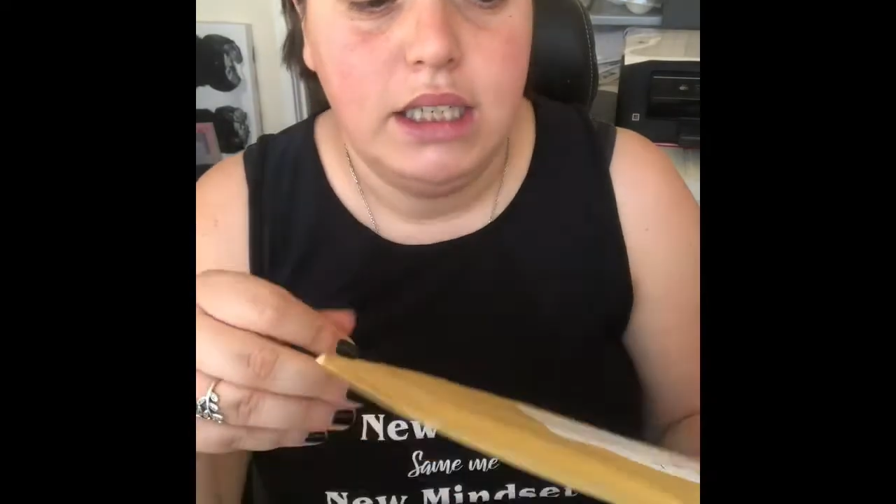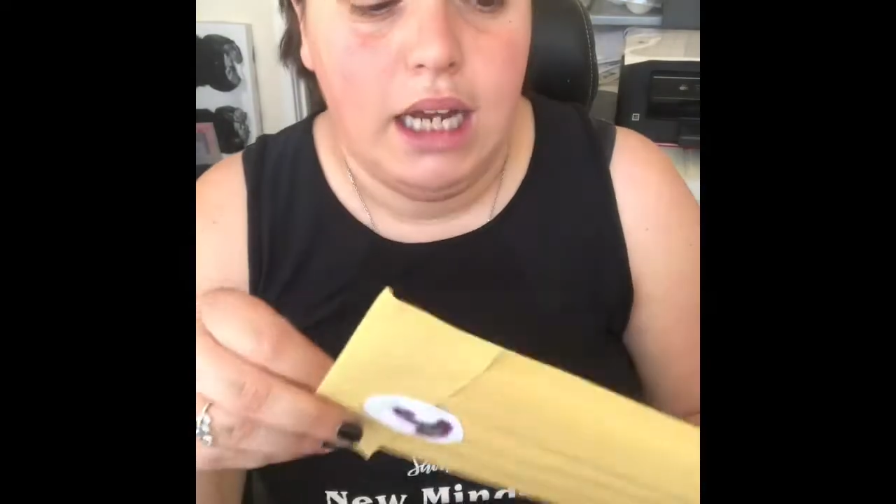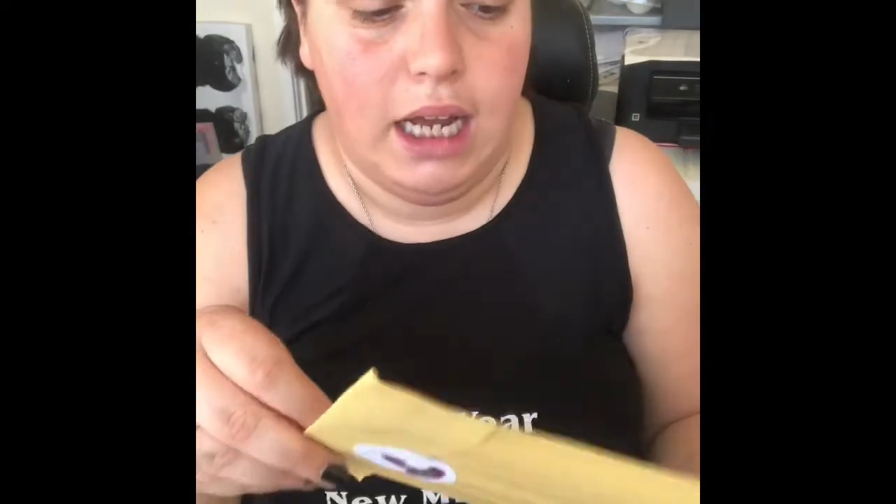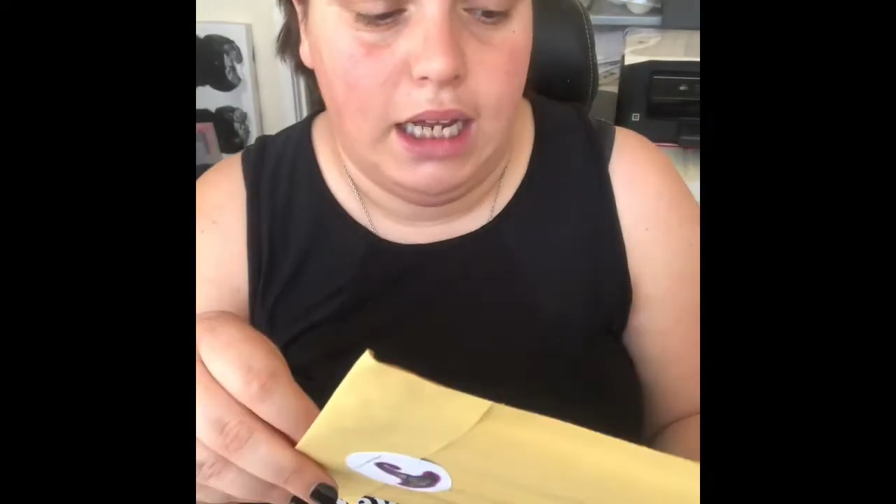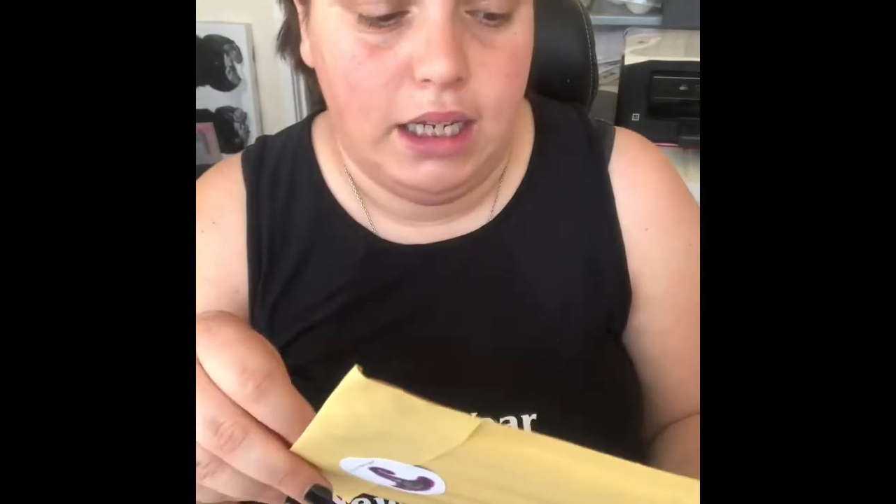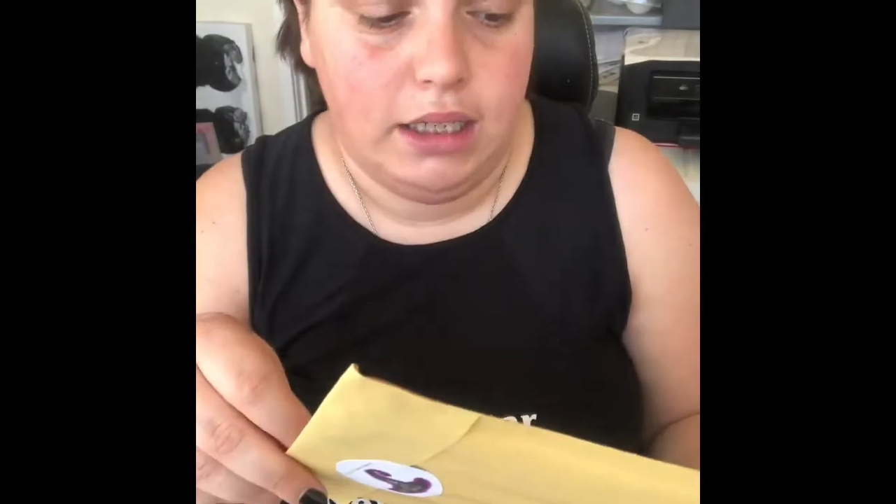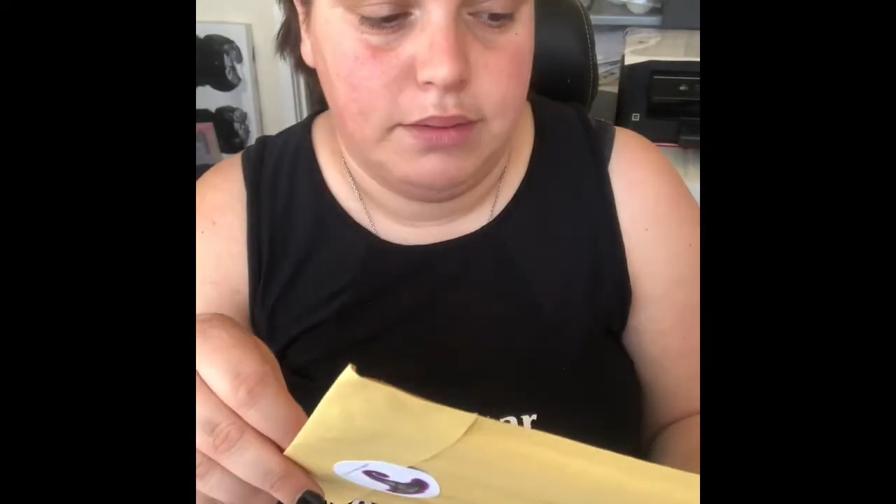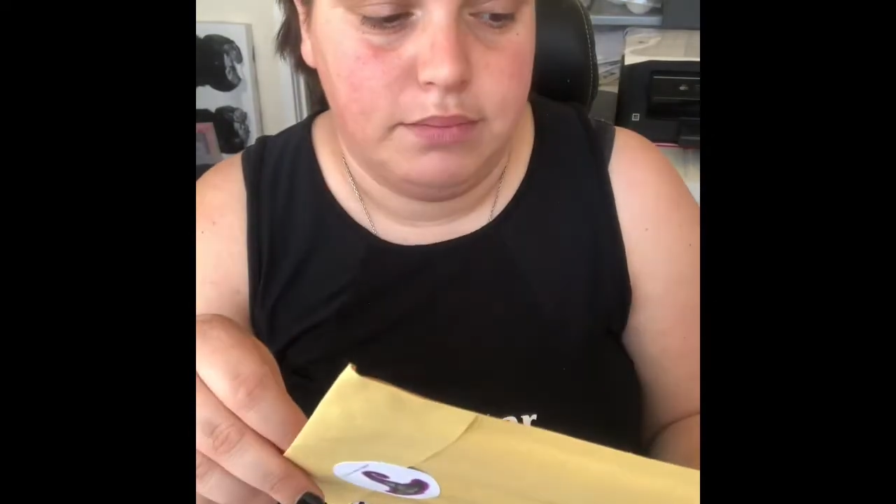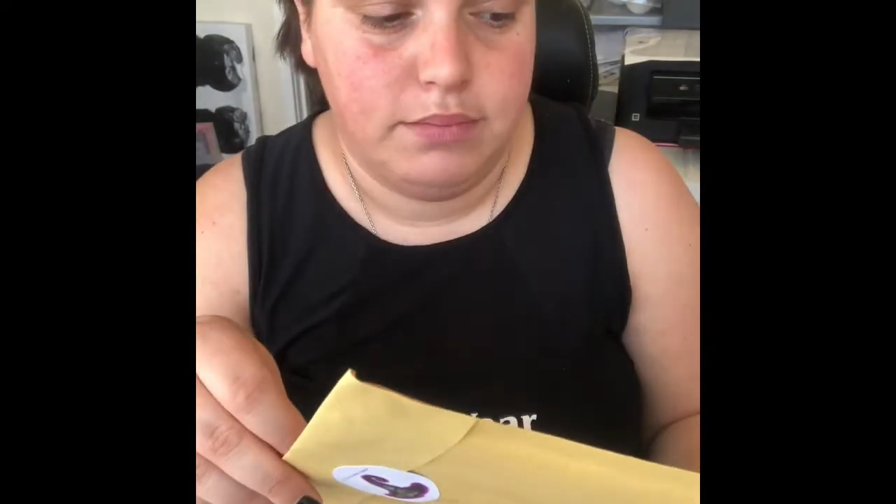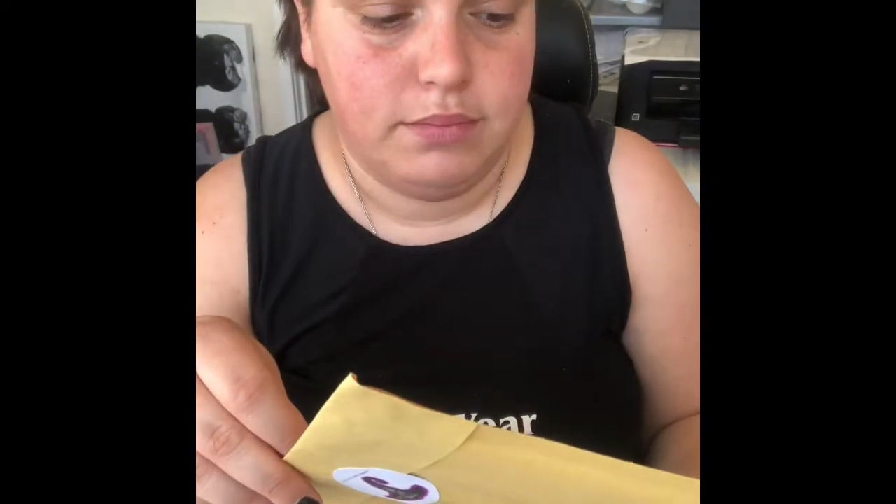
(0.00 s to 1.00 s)

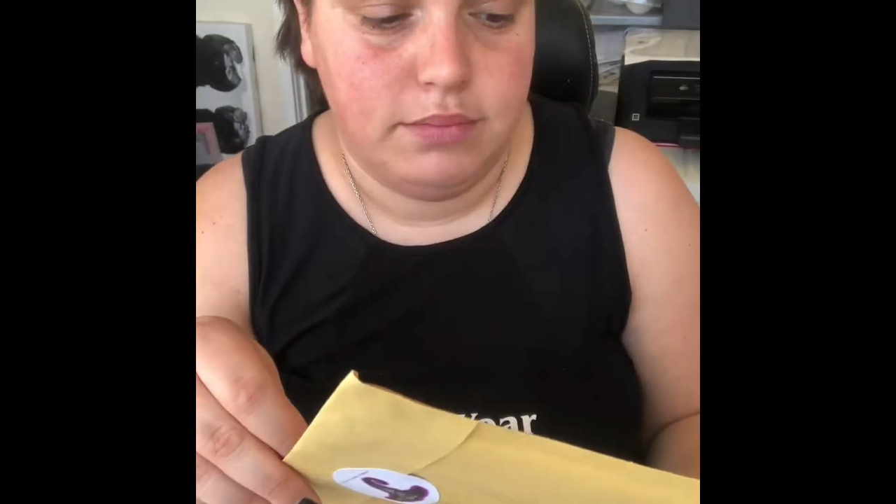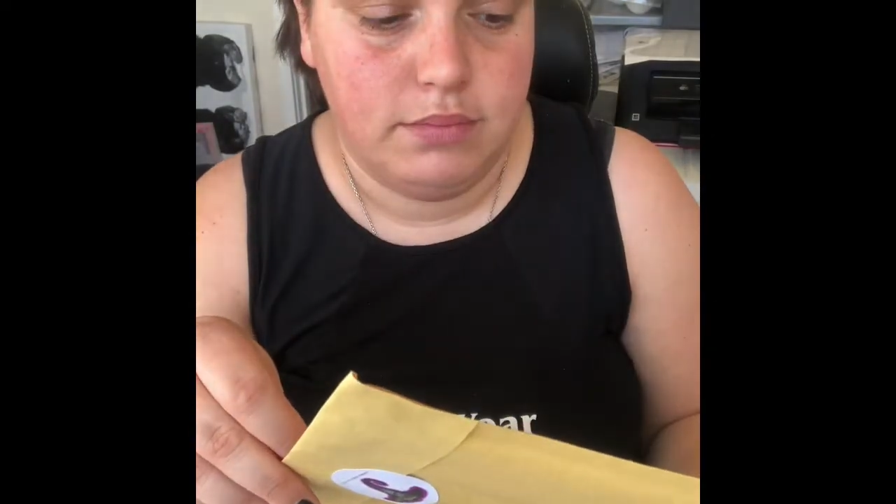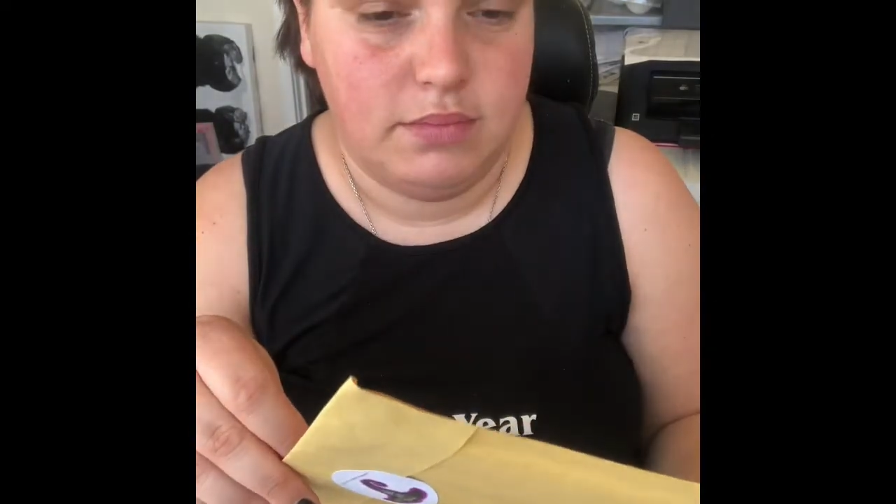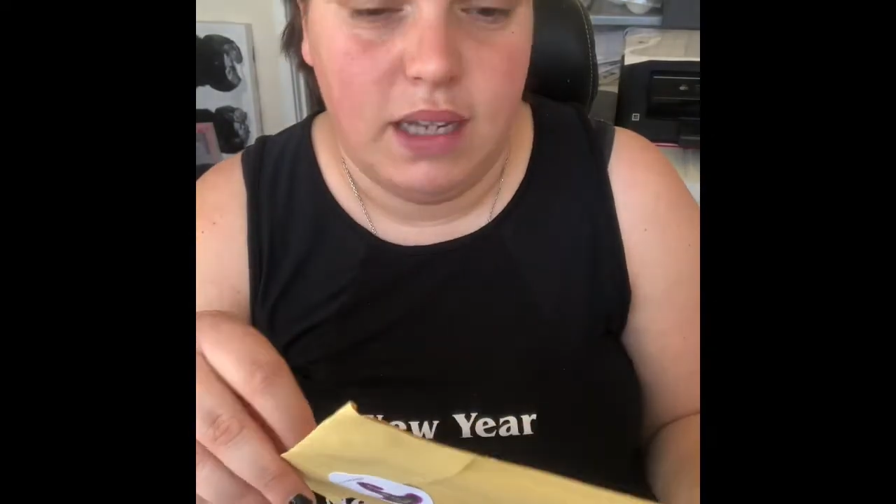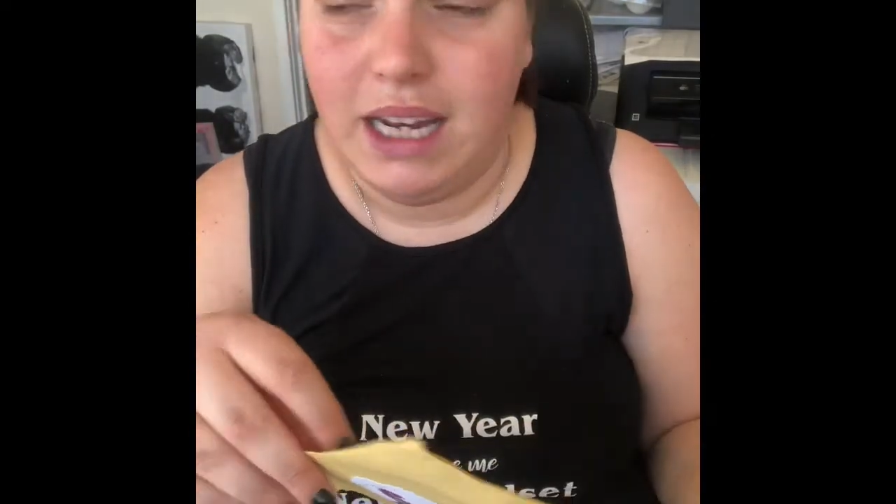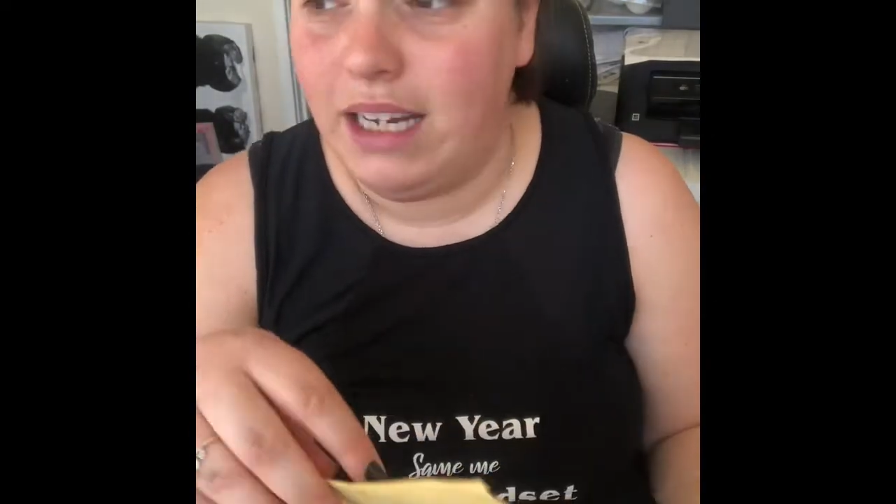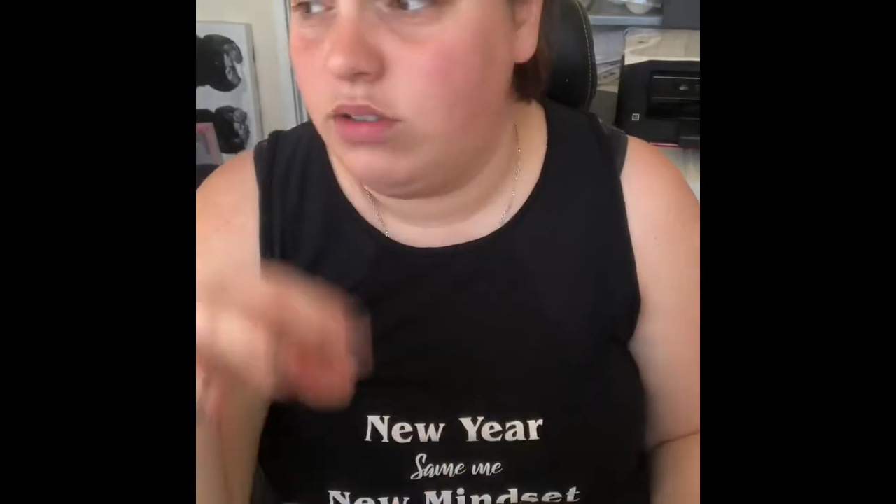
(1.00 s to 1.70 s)
And it